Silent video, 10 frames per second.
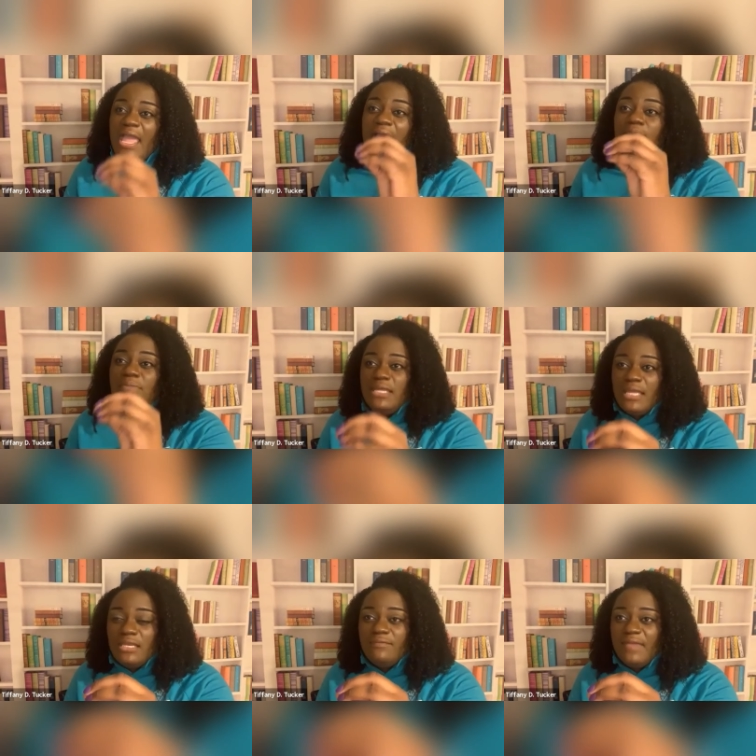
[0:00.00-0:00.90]
and be
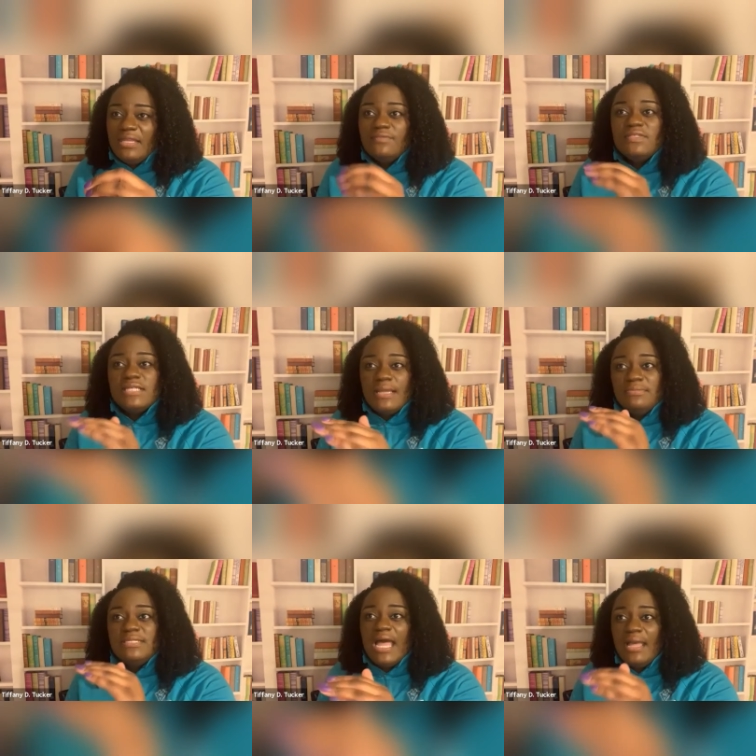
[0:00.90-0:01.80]
innovative,
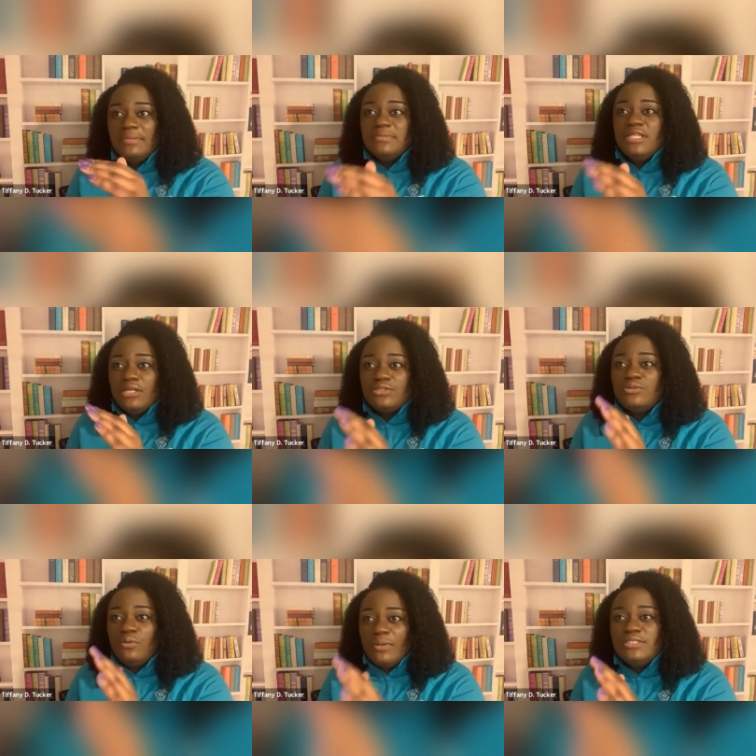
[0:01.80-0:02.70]
sometimes there's
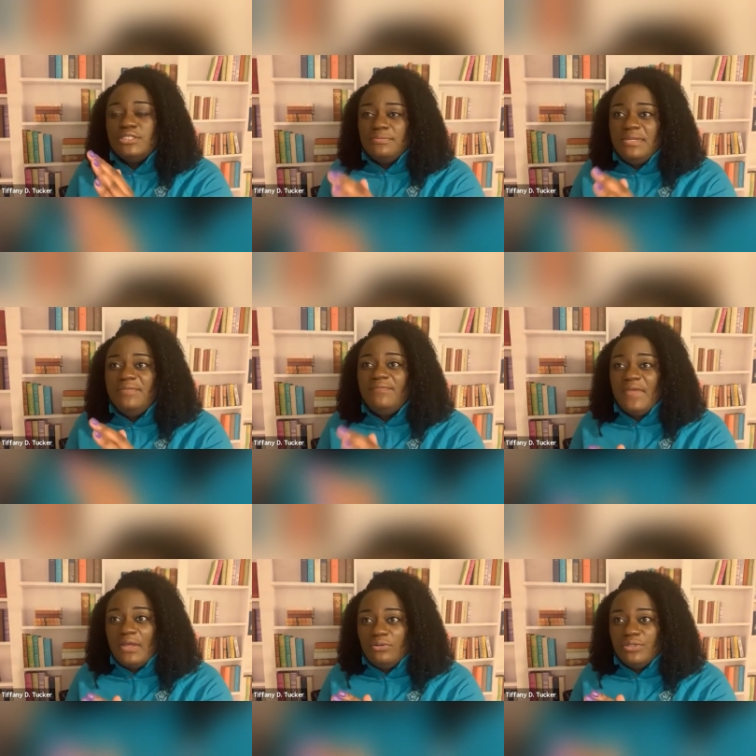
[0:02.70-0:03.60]
going to be
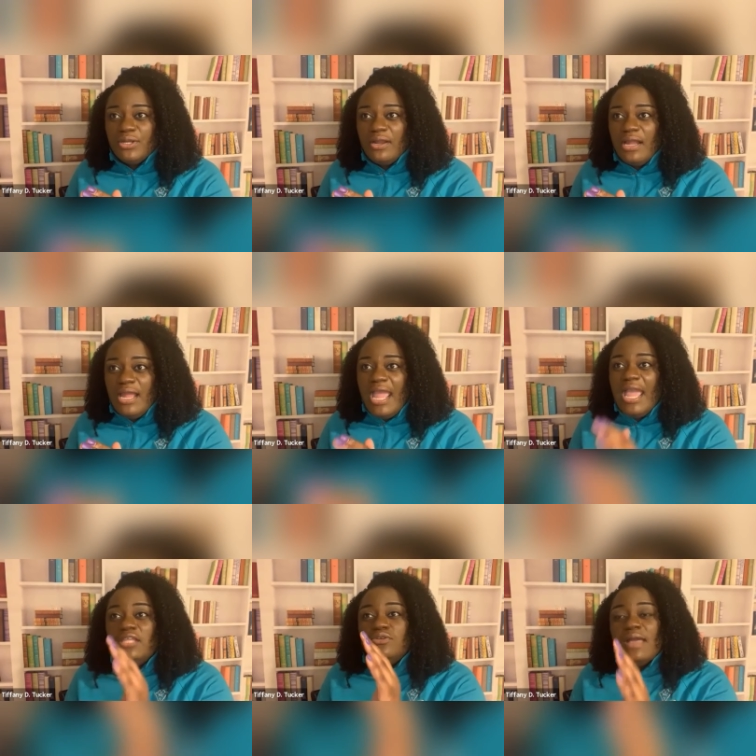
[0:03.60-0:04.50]
failure.
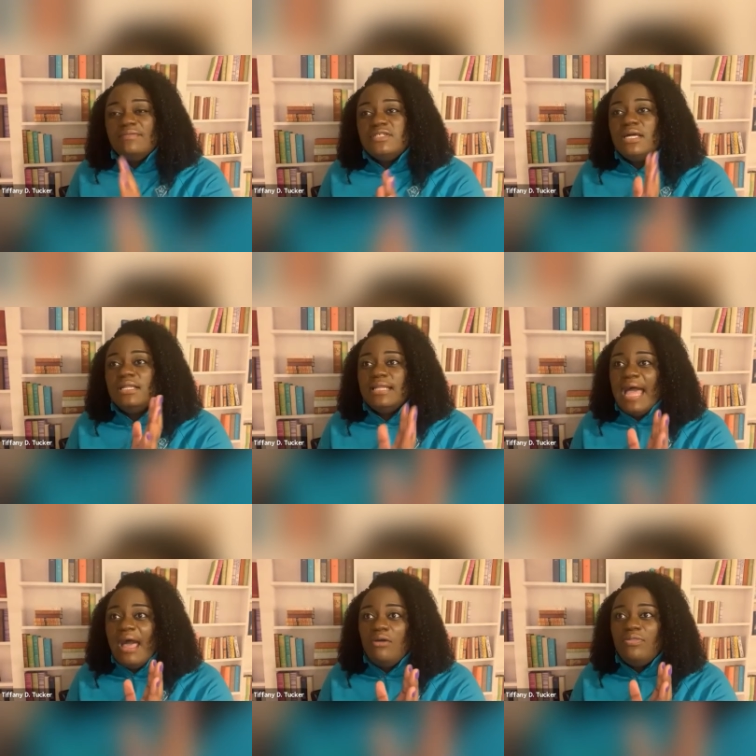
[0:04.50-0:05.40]
And you have to
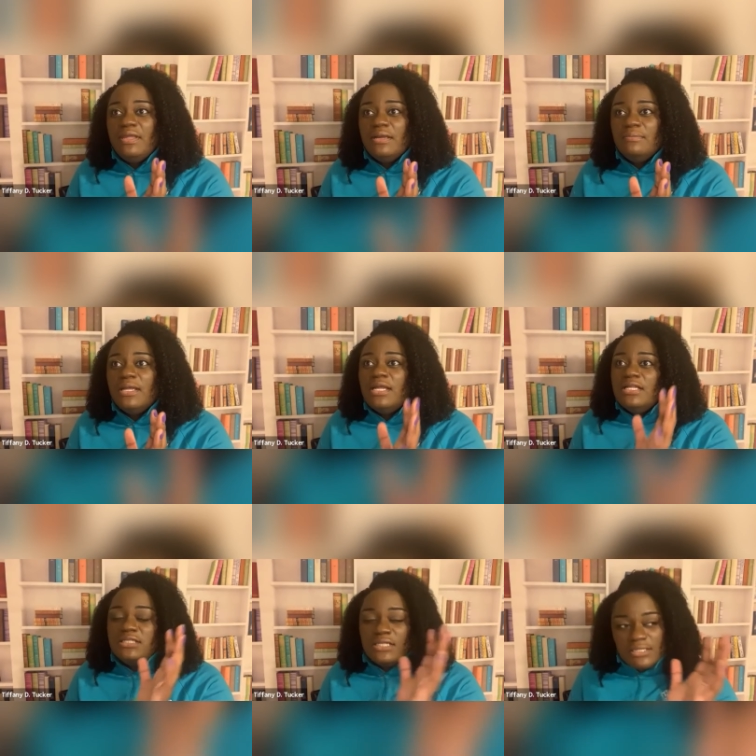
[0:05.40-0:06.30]
allow them
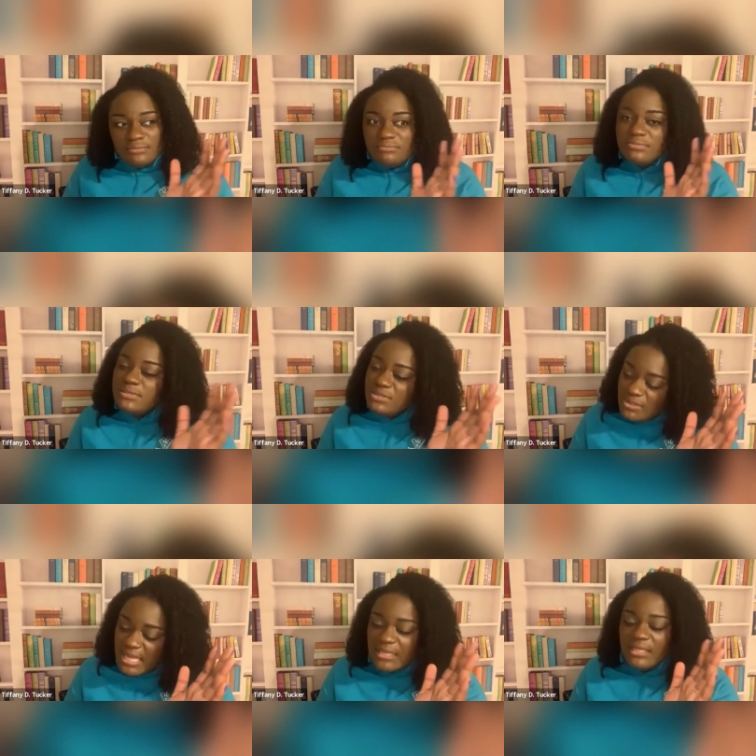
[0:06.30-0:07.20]
to, you
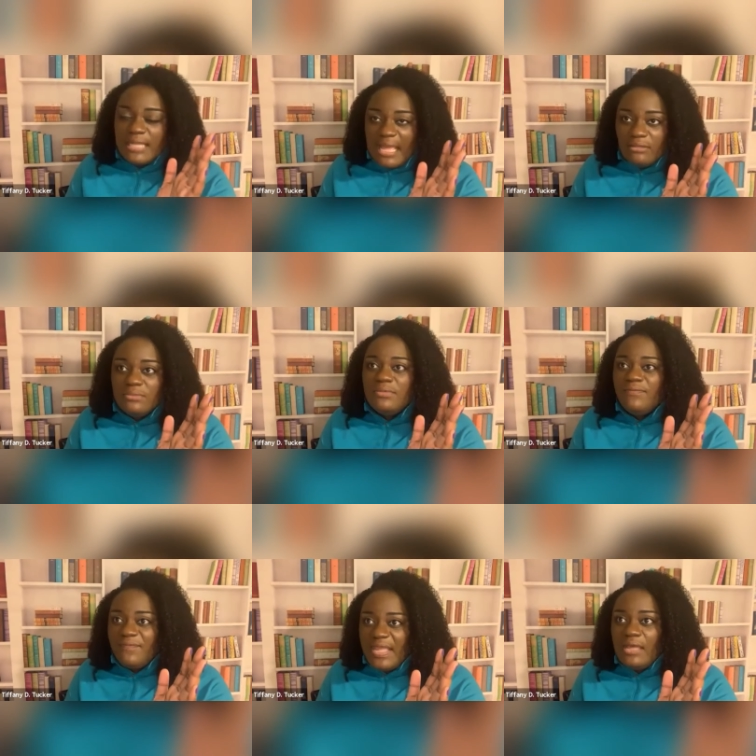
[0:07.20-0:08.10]
got to allow them to
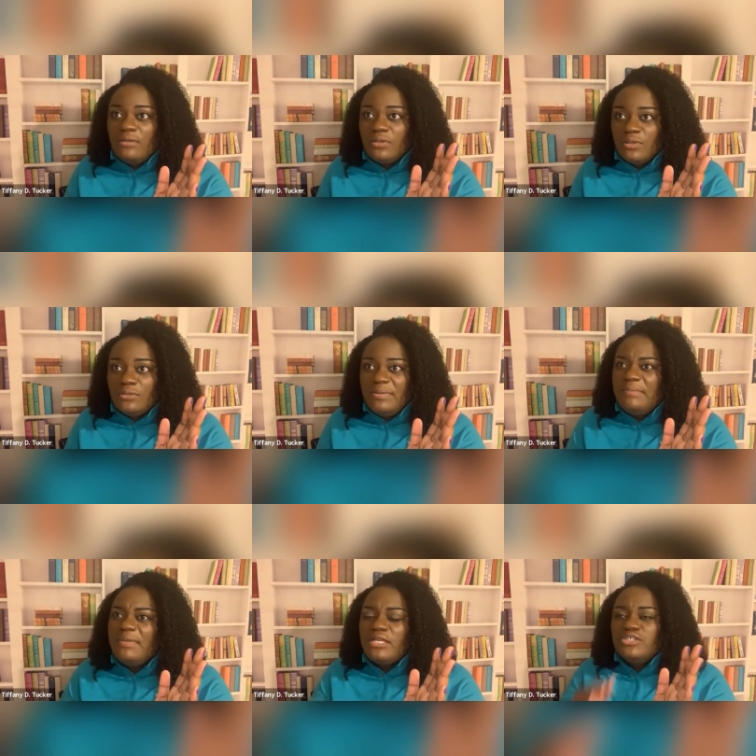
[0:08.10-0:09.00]
fail a little
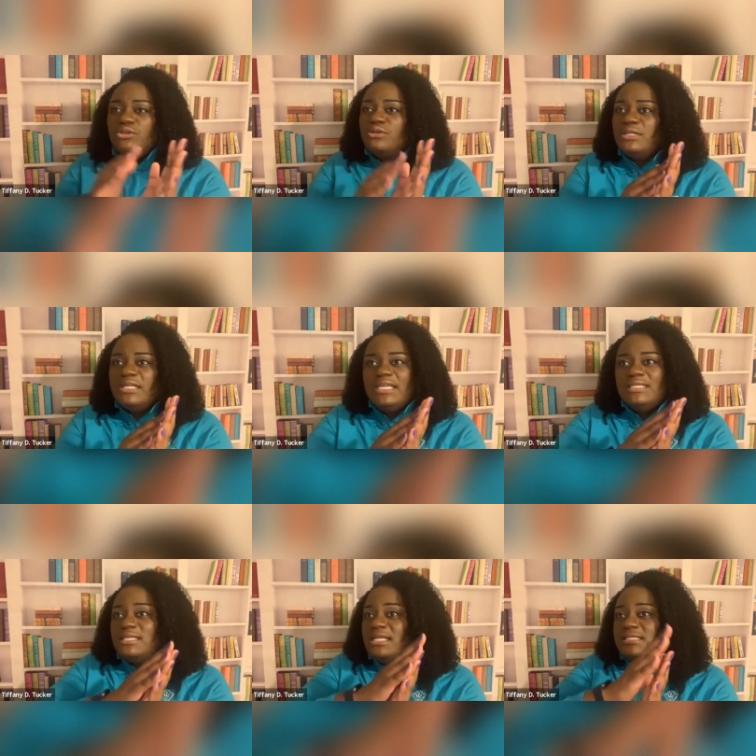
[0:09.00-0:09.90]
bit, because you're going to
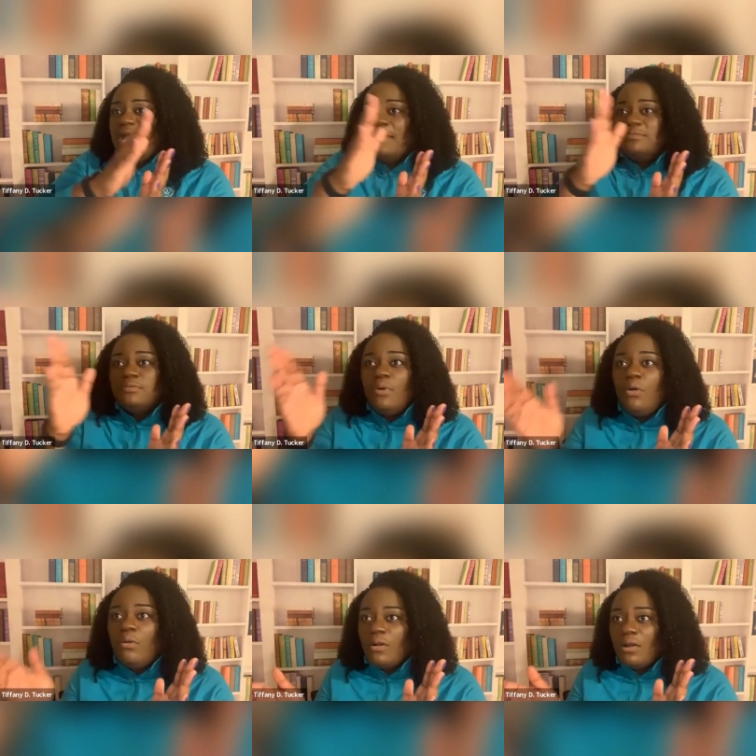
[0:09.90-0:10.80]
get 10 times
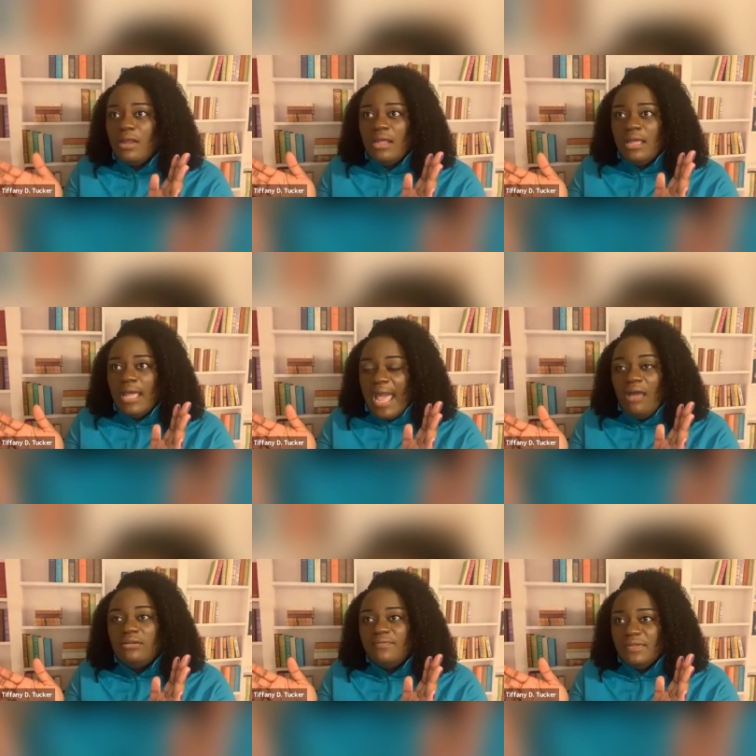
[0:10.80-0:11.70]
more
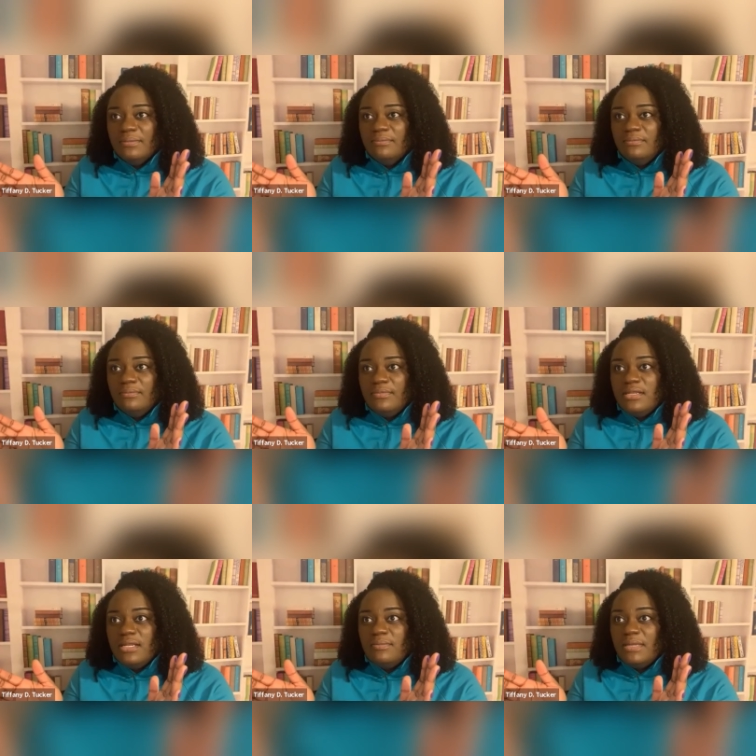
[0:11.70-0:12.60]
out of them.
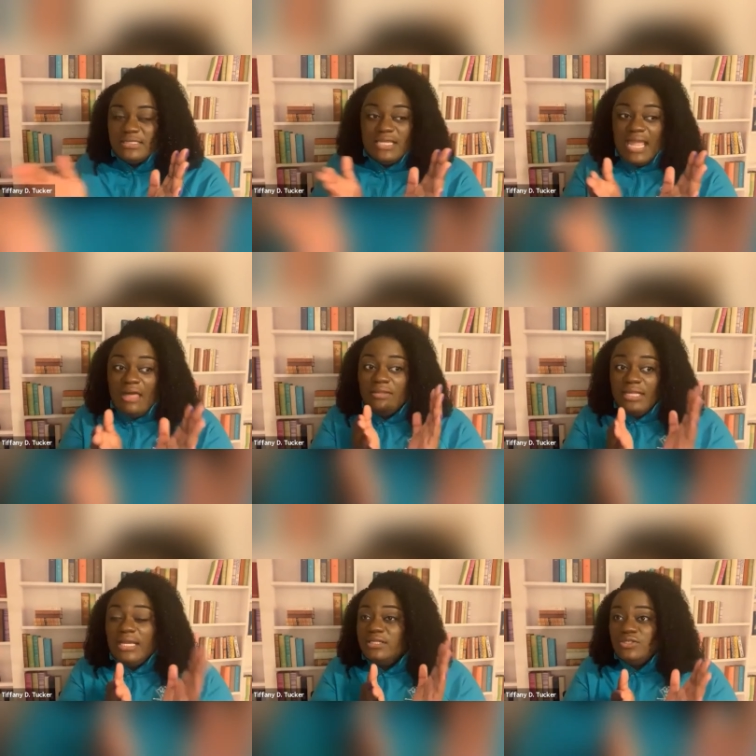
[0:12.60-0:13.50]
Because now
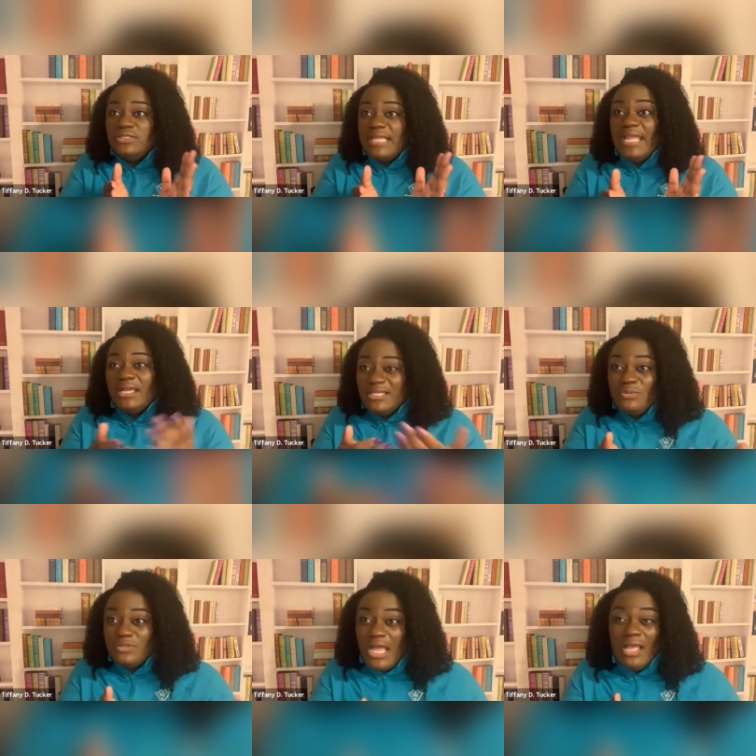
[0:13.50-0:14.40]
they understand, because
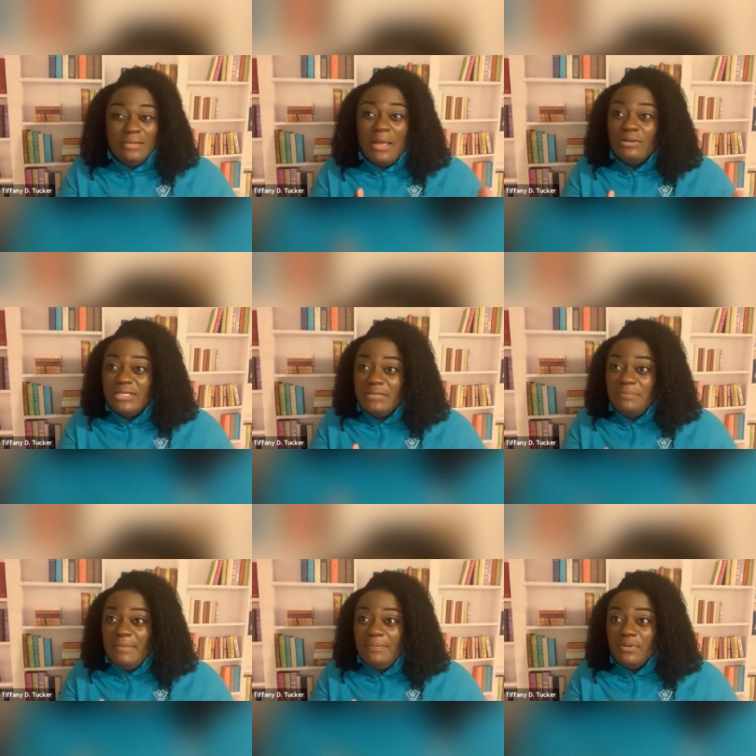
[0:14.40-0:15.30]
we're talking about good
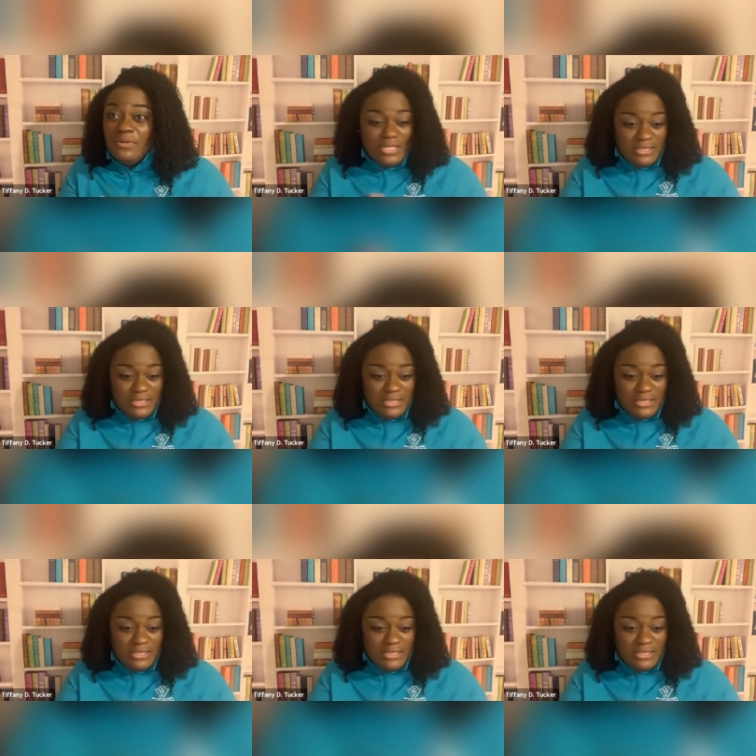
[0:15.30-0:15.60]
people.